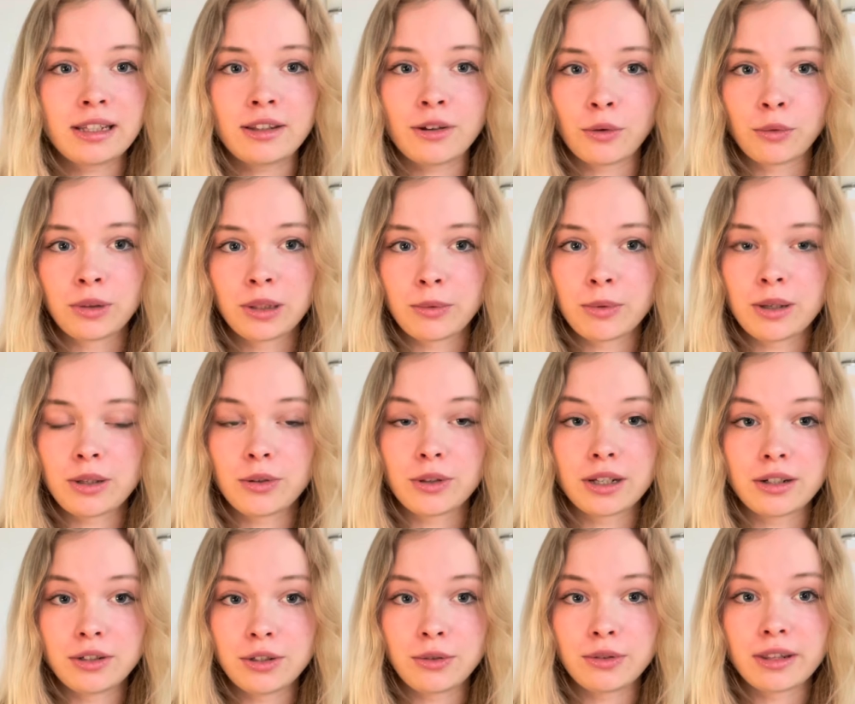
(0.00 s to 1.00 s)
the only way you
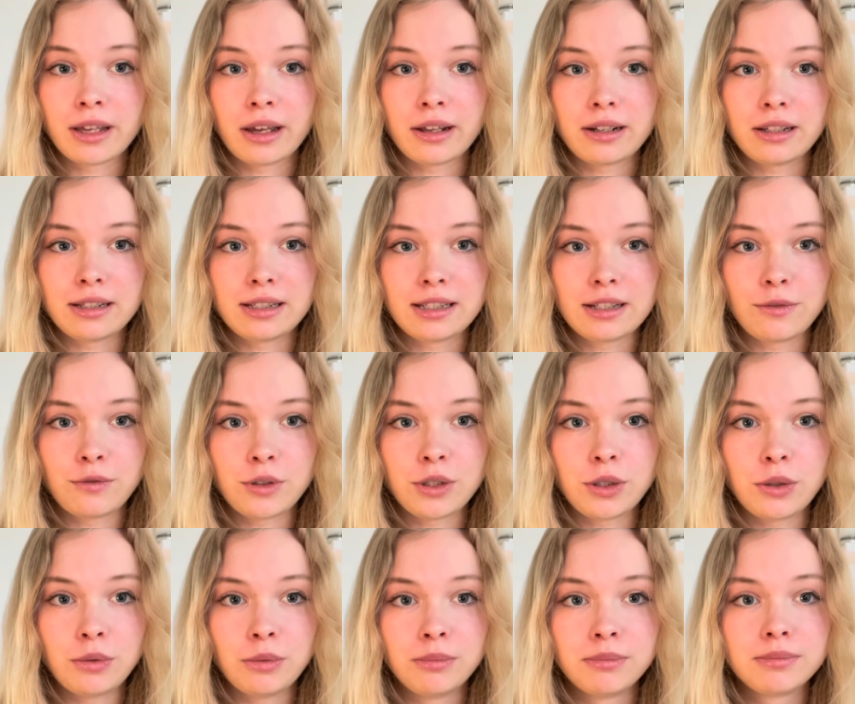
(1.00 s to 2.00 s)
can do that is if
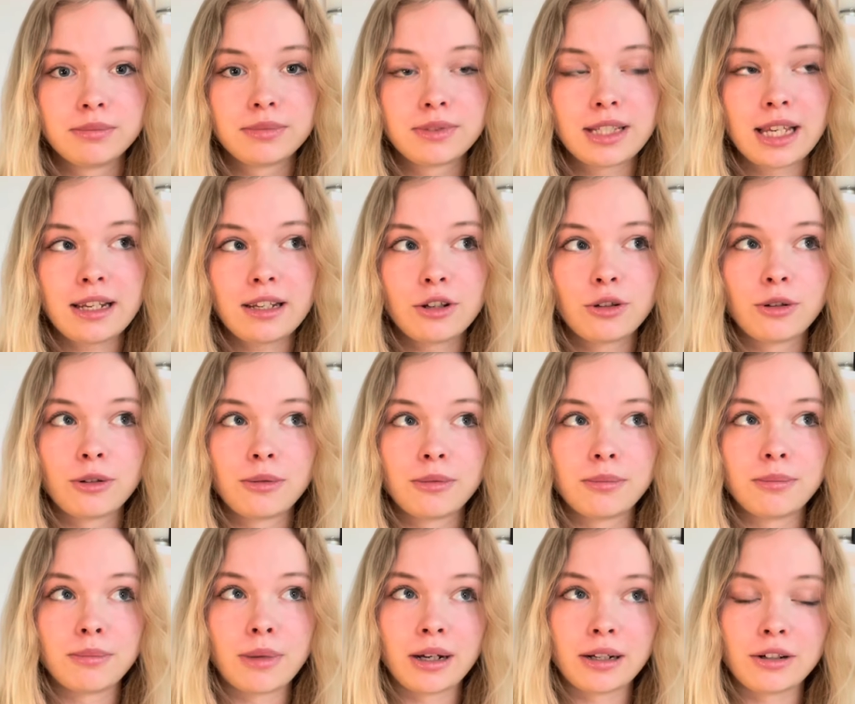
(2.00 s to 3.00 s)
you take your
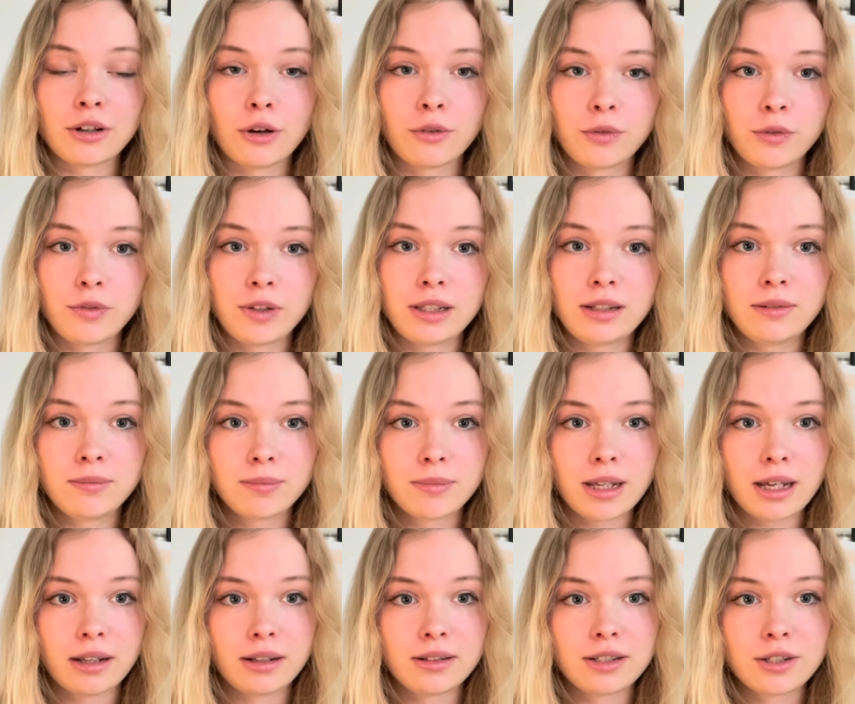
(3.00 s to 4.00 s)
mind off of it
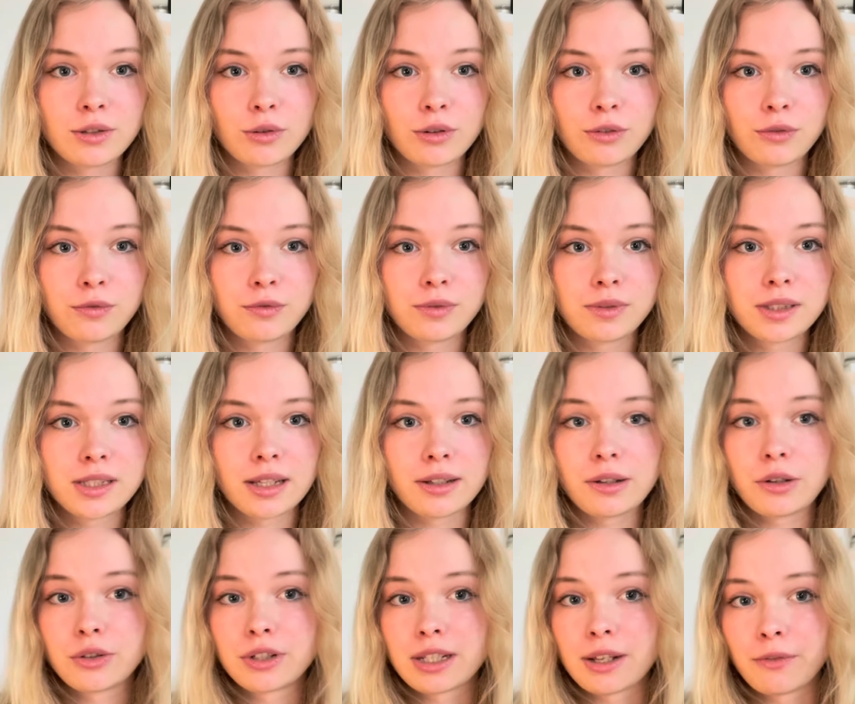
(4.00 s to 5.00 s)
and sort of tell
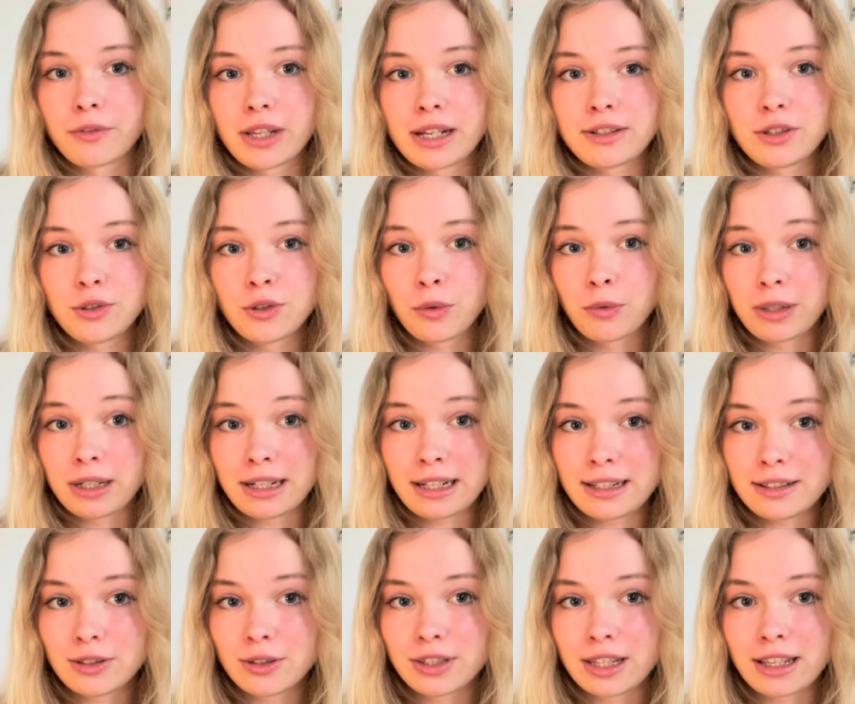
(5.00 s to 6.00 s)
yourself that you don't
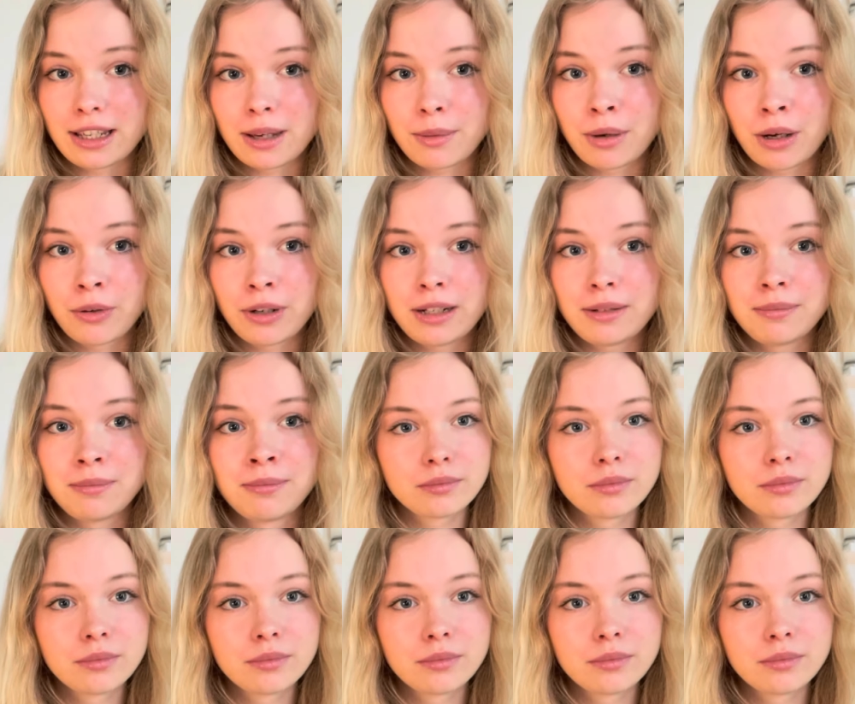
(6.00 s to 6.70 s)
need to think about it.